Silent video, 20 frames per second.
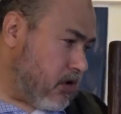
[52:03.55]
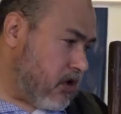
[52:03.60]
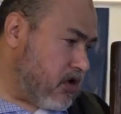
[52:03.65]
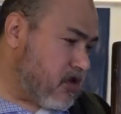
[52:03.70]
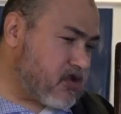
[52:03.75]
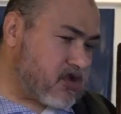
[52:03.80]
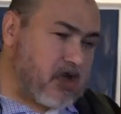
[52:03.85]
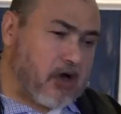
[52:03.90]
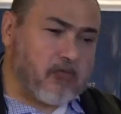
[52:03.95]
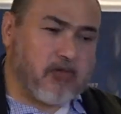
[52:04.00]

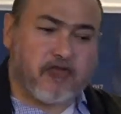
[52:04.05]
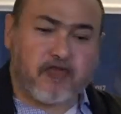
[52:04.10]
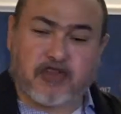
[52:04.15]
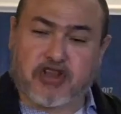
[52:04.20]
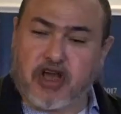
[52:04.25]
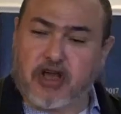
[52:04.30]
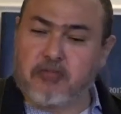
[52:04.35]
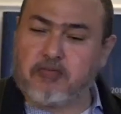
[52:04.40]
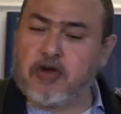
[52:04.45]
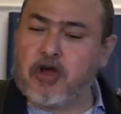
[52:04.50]
Some of
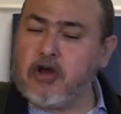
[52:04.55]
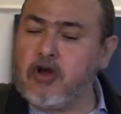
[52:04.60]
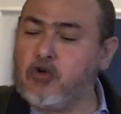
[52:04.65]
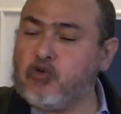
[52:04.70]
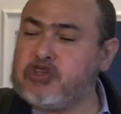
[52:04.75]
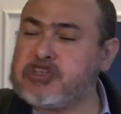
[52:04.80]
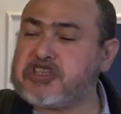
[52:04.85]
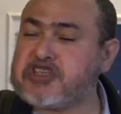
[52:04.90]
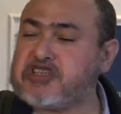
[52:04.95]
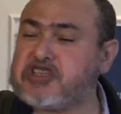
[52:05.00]
them
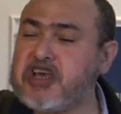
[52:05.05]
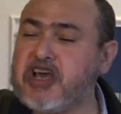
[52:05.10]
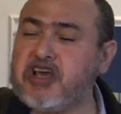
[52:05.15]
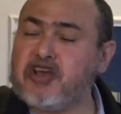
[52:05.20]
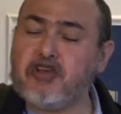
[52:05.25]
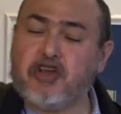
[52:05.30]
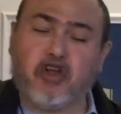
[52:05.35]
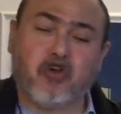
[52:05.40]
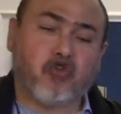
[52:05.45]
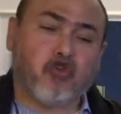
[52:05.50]
would
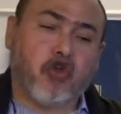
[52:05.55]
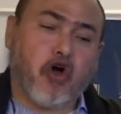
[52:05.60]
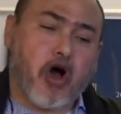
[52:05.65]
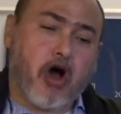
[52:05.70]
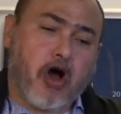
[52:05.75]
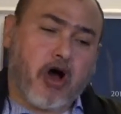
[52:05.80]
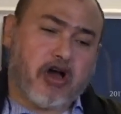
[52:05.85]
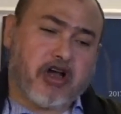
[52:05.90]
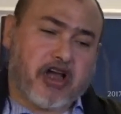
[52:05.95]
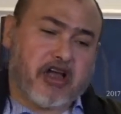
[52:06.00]
stay
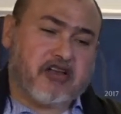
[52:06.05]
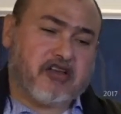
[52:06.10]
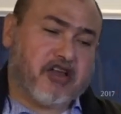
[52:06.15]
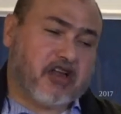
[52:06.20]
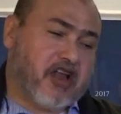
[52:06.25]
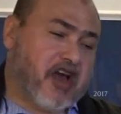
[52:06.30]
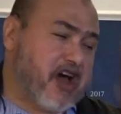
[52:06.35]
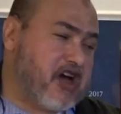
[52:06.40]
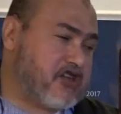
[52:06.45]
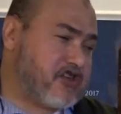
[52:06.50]
long until
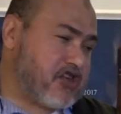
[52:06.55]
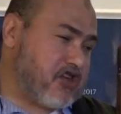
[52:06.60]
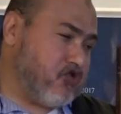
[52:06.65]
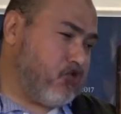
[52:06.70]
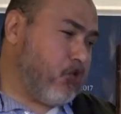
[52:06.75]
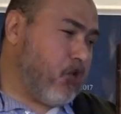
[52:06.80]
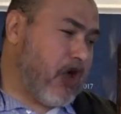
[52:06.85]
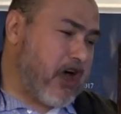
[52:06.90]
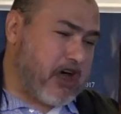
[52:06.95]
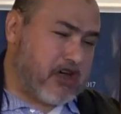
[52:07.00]
Hajj and
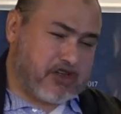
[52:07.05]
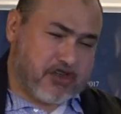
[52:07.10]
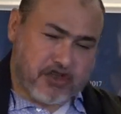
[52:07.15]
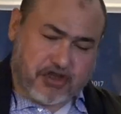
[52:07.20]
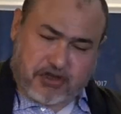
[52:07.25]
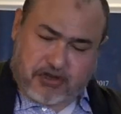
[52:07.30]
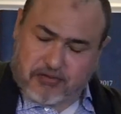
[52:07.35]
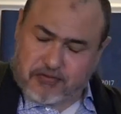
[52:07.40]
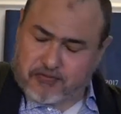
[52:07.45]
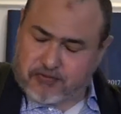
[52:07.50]
do
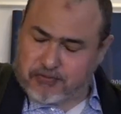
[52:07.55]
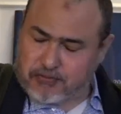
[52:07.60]
Hajj.